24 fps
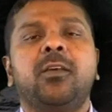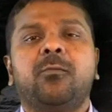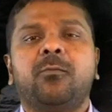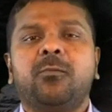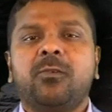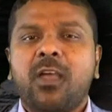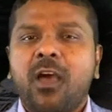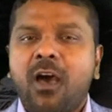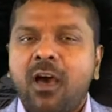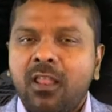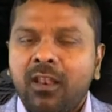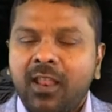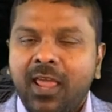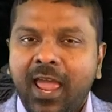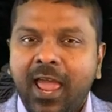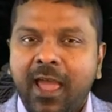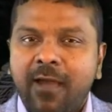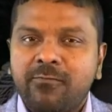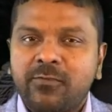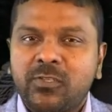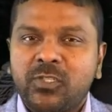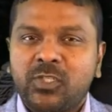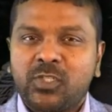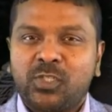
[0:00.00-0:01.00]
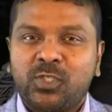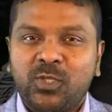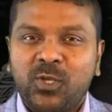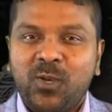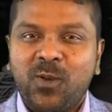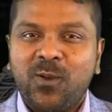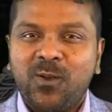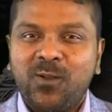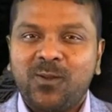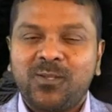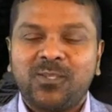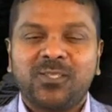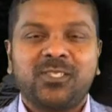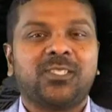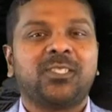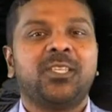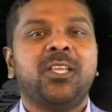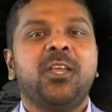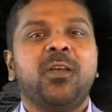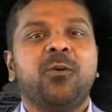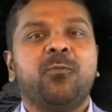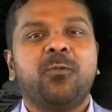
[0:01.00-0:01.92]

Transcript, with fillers: we all have souls,